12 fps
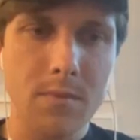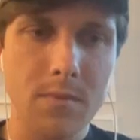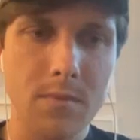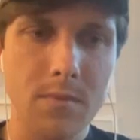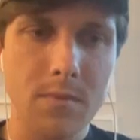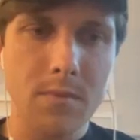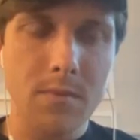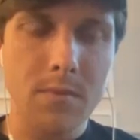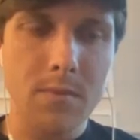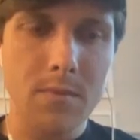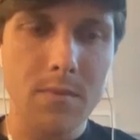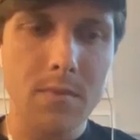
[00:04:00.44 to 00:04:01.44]

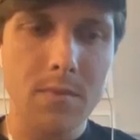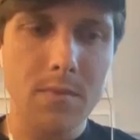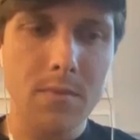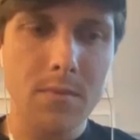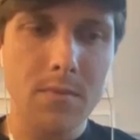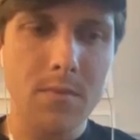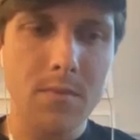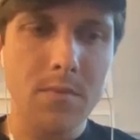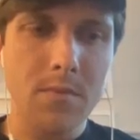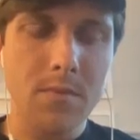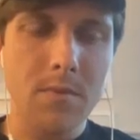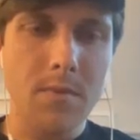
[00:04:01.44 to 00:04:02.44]

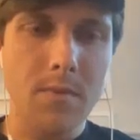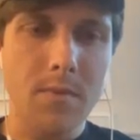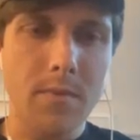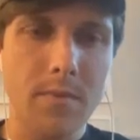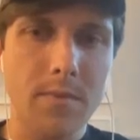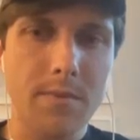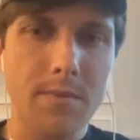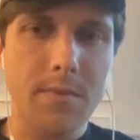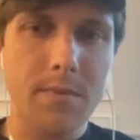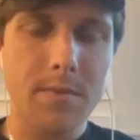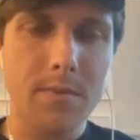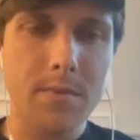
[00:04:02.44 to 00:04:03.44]

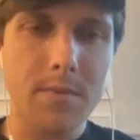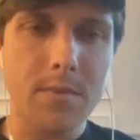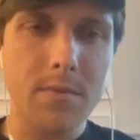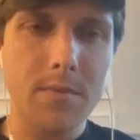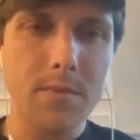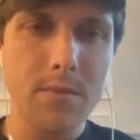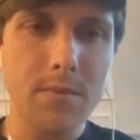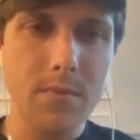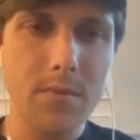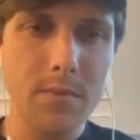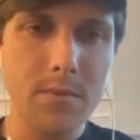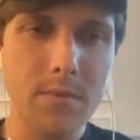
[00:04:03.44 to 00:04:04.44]

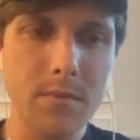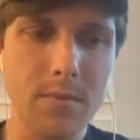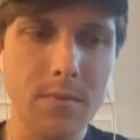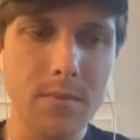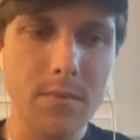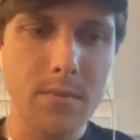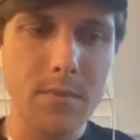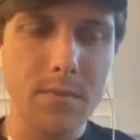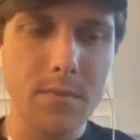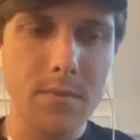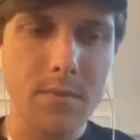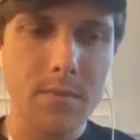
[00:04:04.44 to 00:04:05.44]

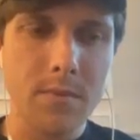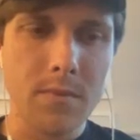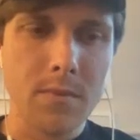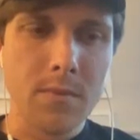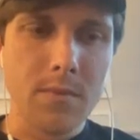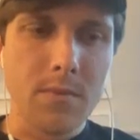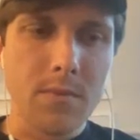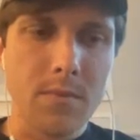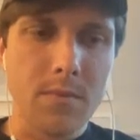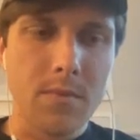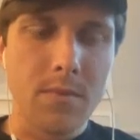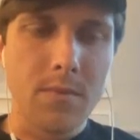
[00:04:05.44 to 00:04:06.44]

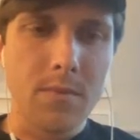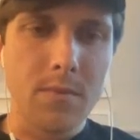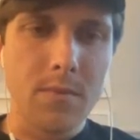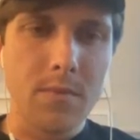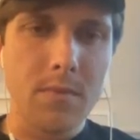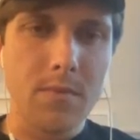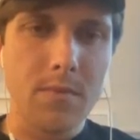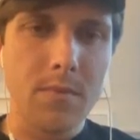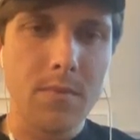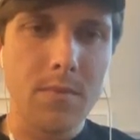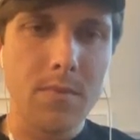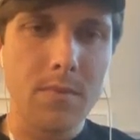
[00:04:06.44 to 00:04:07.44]

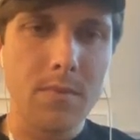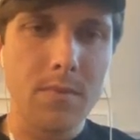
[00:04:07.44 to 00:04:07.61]
[no speech]